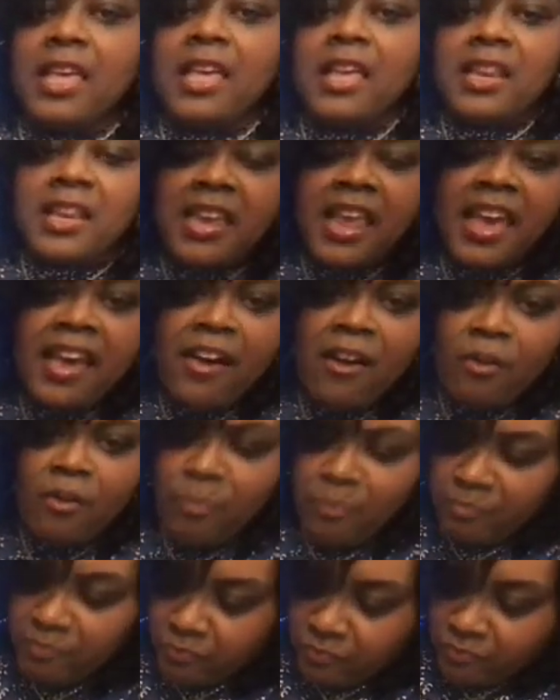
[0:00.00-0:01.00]
Now,
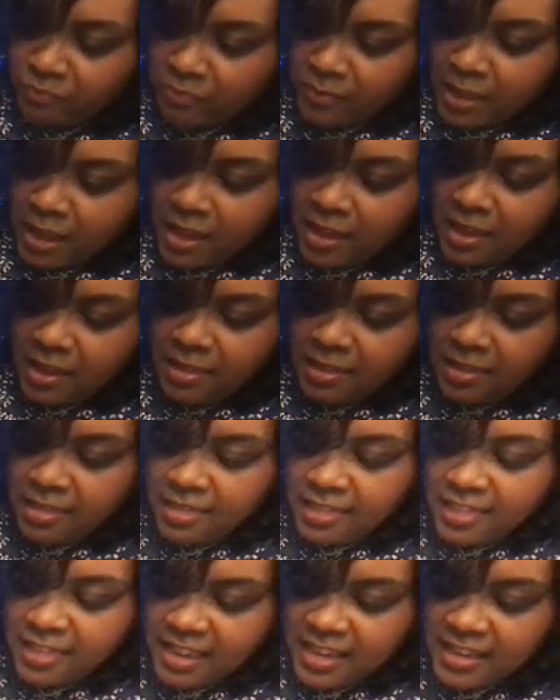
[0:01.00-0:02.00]

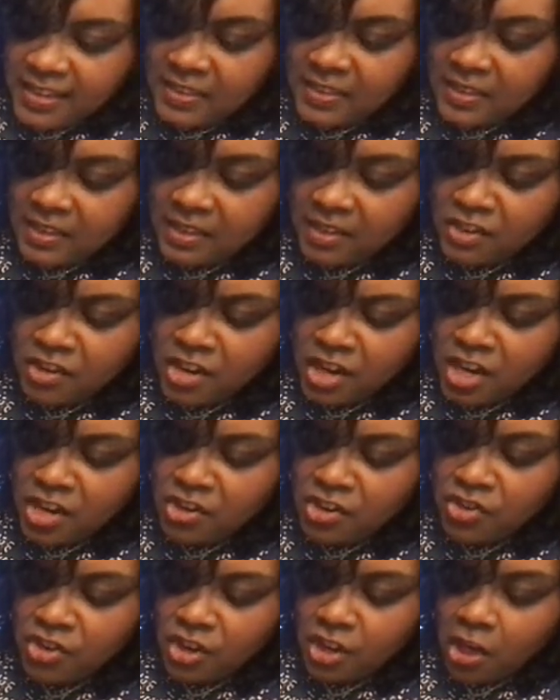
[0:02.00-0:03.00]
this
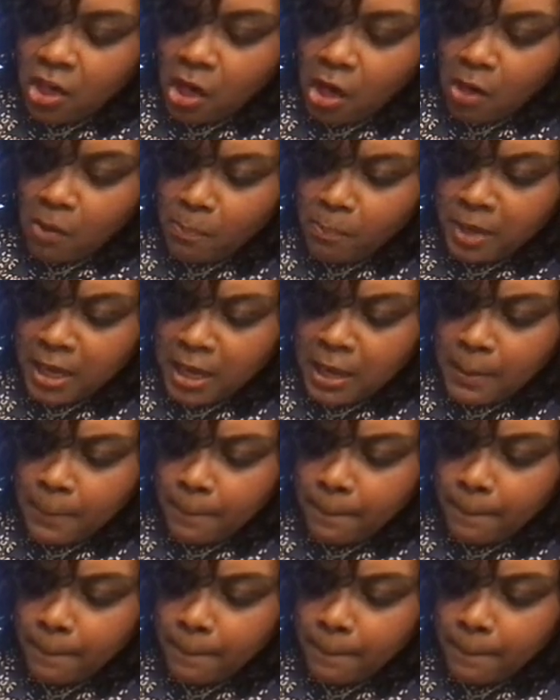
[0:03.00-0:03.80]
Ninja Combi